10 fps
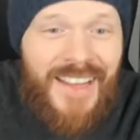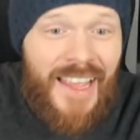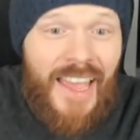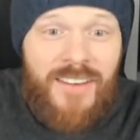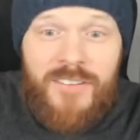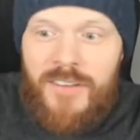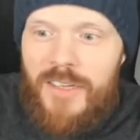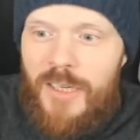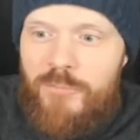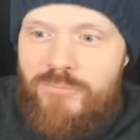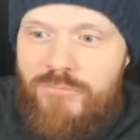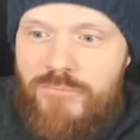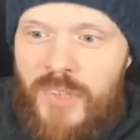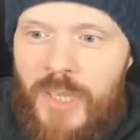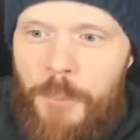and uh,
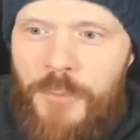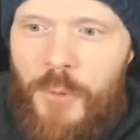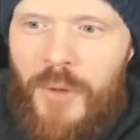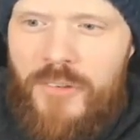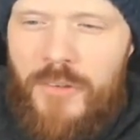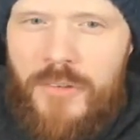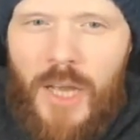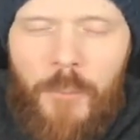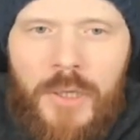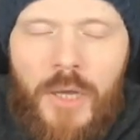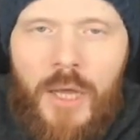keep the questions coming.